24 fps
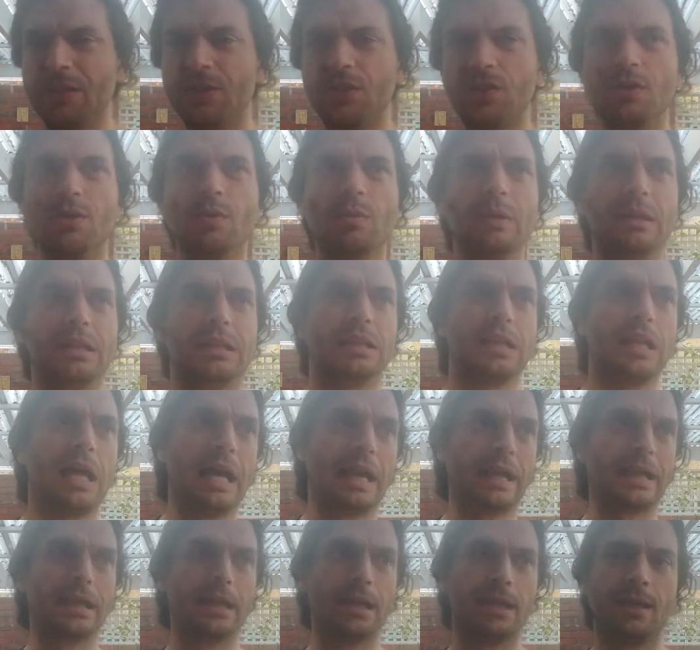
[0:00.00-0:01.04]
do with
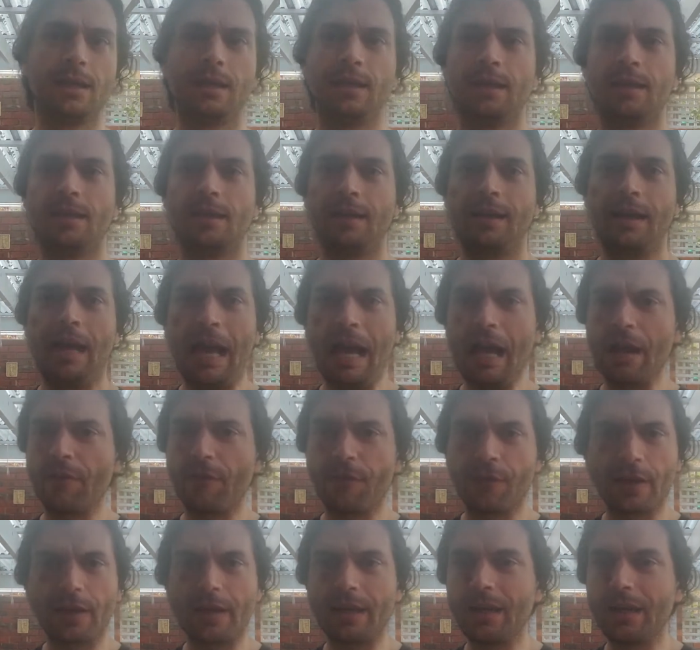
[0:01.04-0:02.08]
like
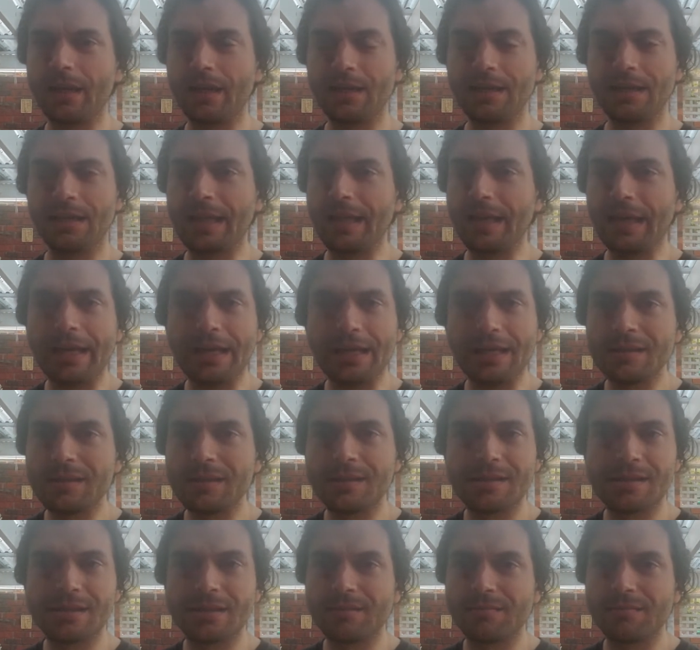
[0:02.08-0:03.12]
African
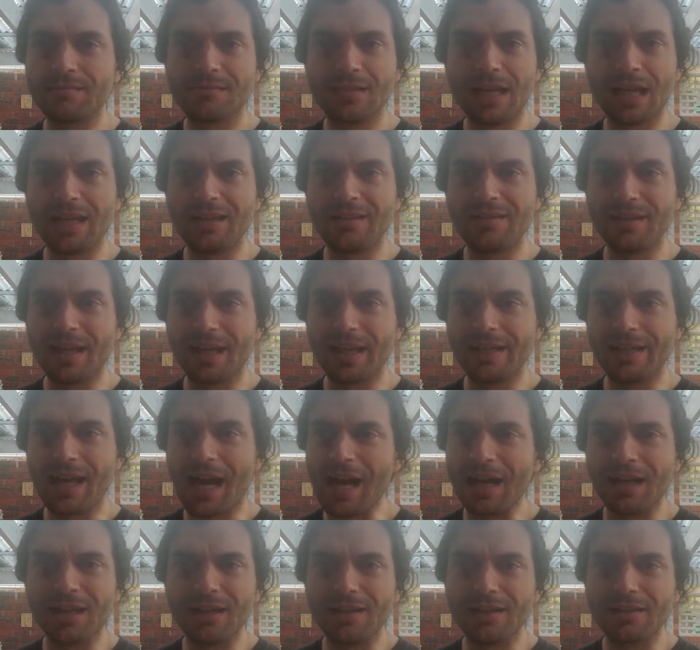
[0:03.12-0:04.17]
kids and
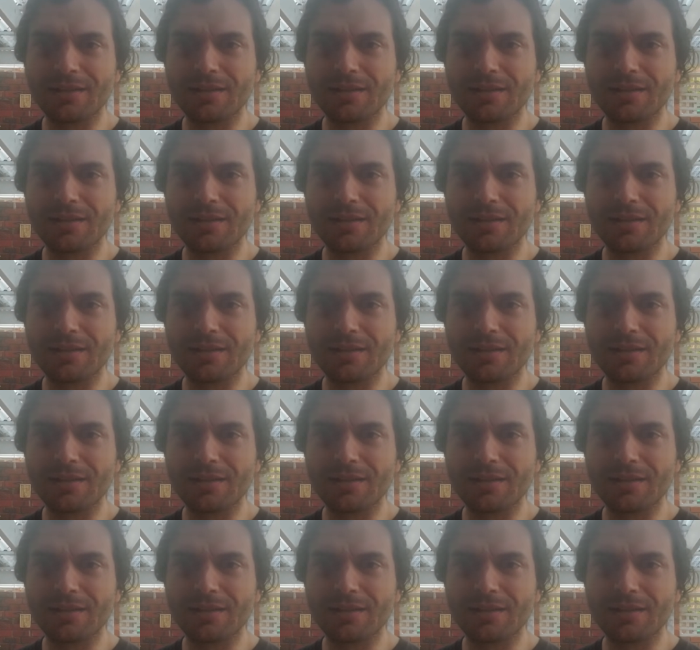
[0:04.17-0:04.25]
hunger